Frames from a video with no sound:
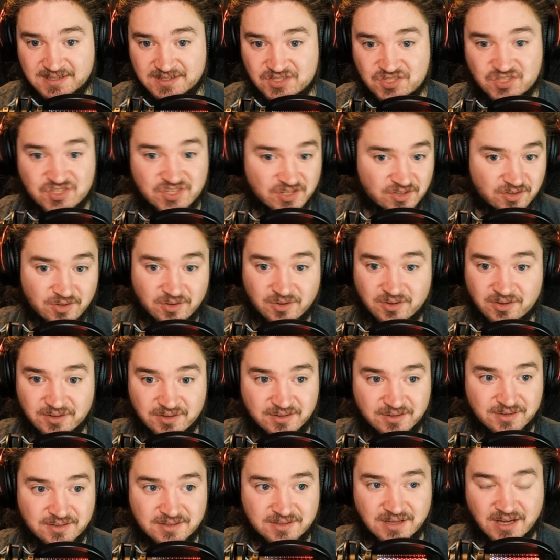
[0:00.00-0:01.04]
still
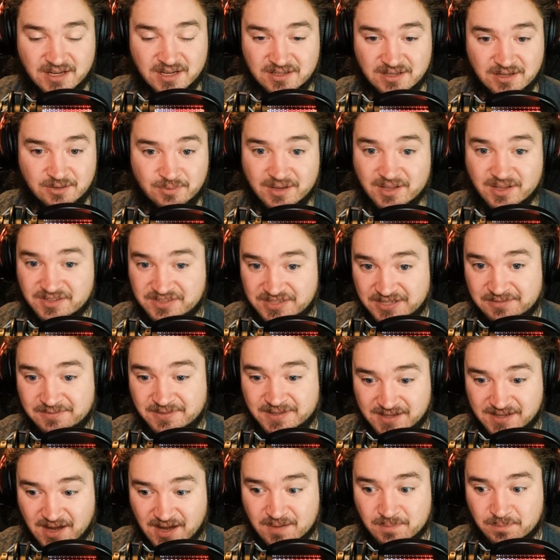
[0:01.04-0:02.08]
a
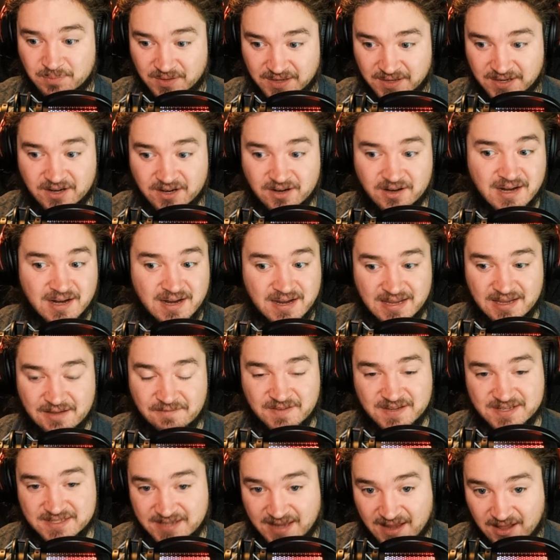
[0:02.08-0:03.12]
relatively young player
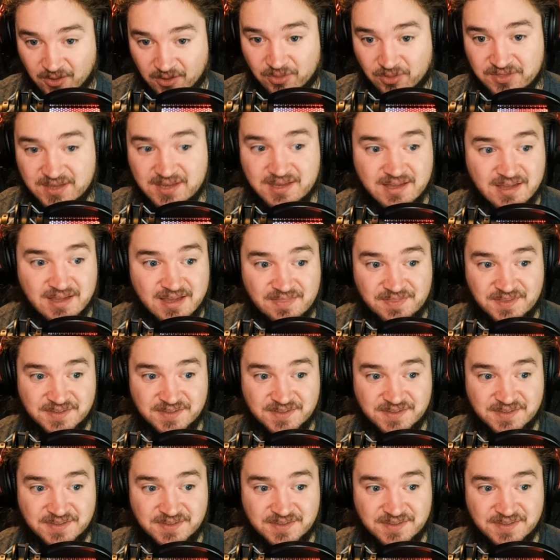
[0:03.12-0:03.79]
if he's healthy.